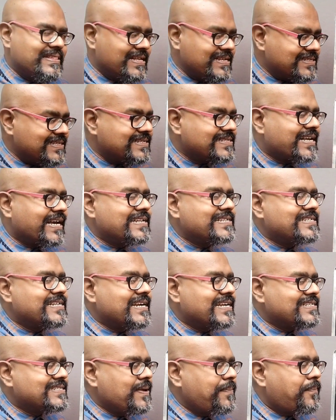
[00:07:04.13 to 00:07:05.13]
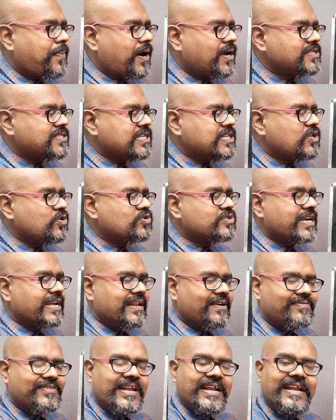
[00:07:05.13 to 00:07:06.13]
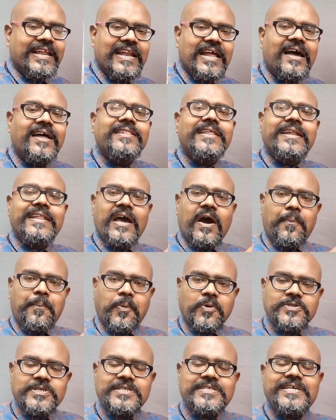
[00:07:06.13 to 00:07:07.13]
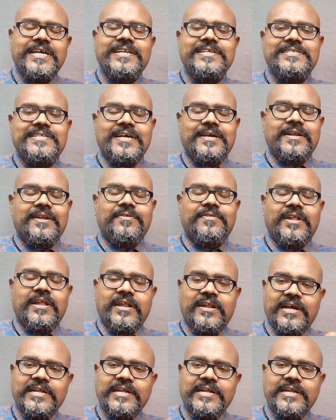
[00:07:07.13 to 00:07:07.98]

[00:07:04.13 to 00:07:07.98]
this is considered as the positive side of the retina, then the opposite side is considered